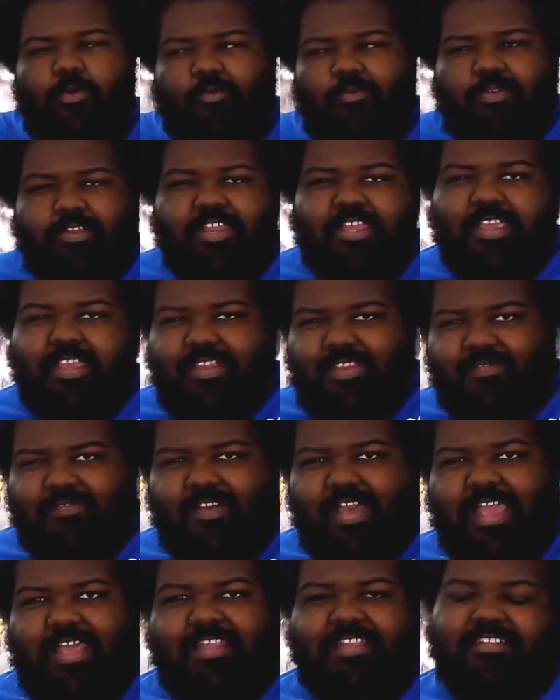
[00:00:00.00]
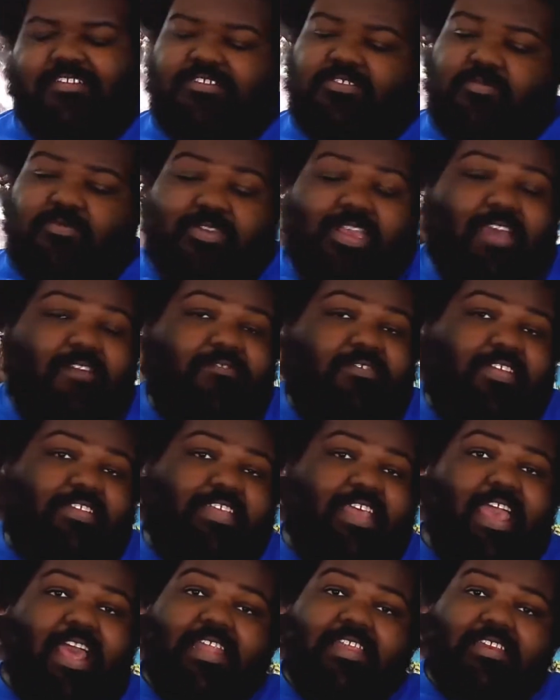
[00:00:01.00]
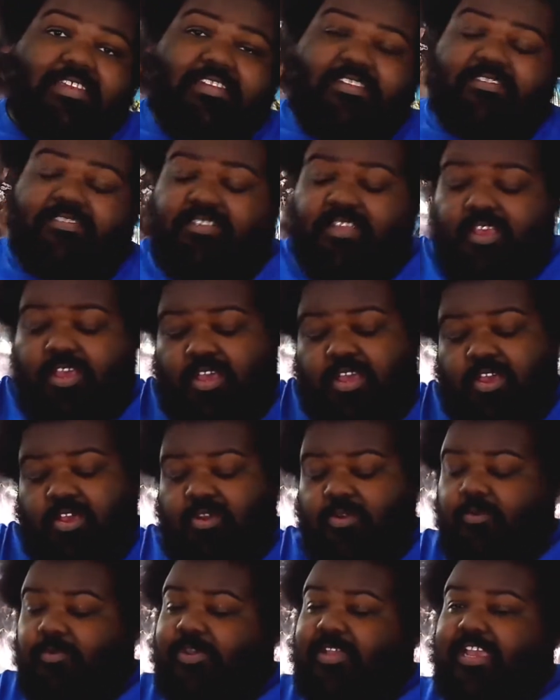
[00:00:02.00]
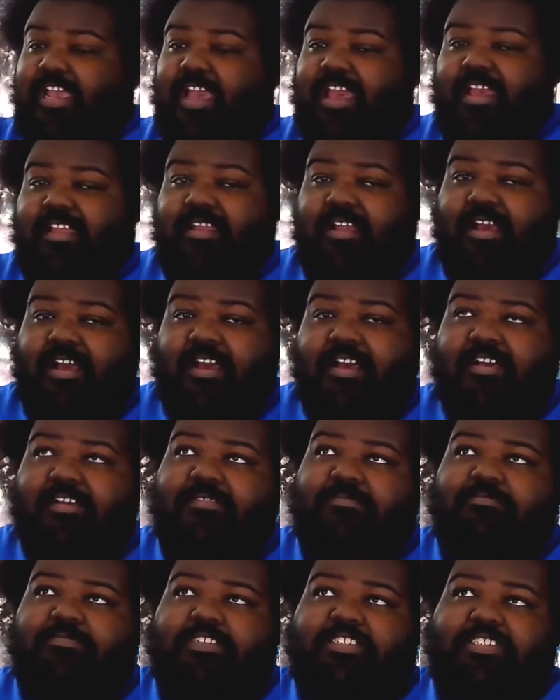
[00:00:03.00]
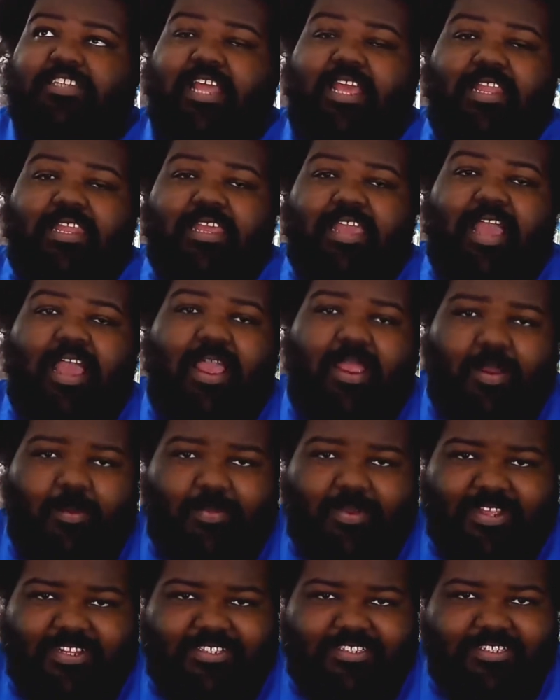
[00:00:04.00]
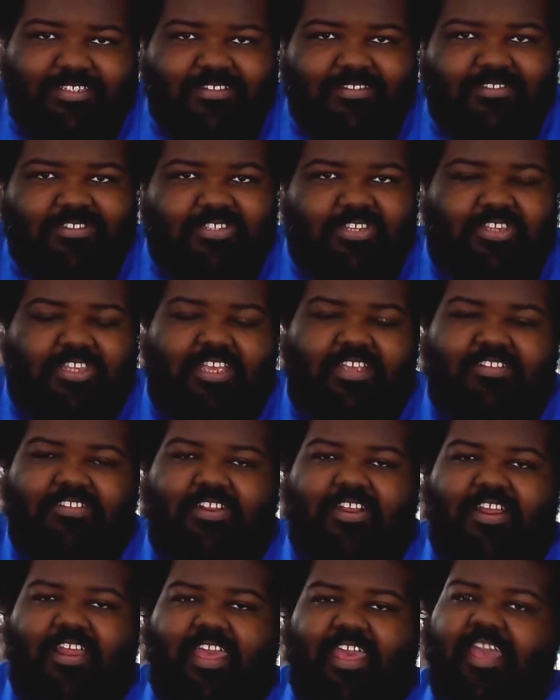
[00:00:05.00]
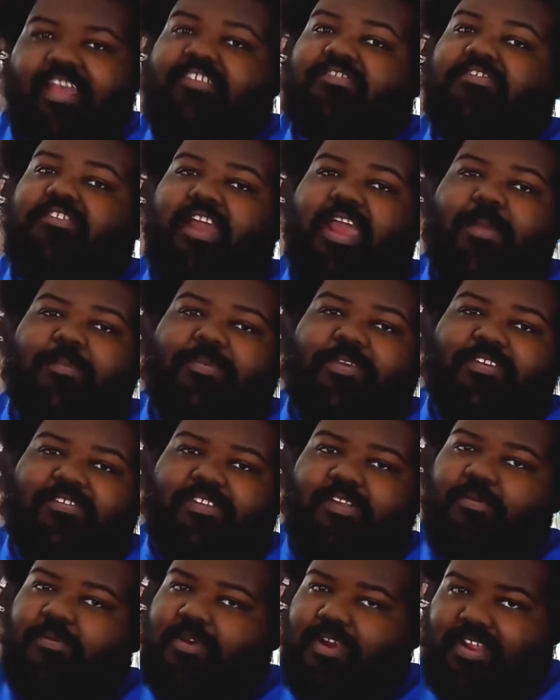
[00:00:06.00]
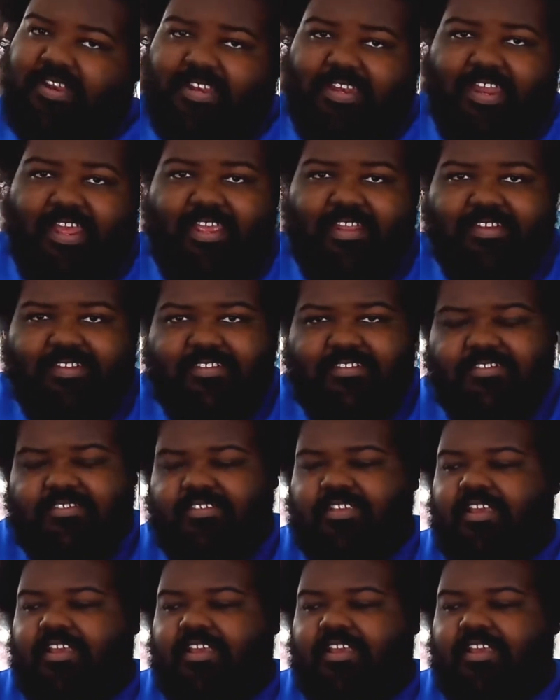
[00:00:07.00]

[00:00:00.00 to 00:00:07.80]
We did get the violence. We got fatalities. We got a slightly higher budget, so things aren't as crappy as they were in the 90s.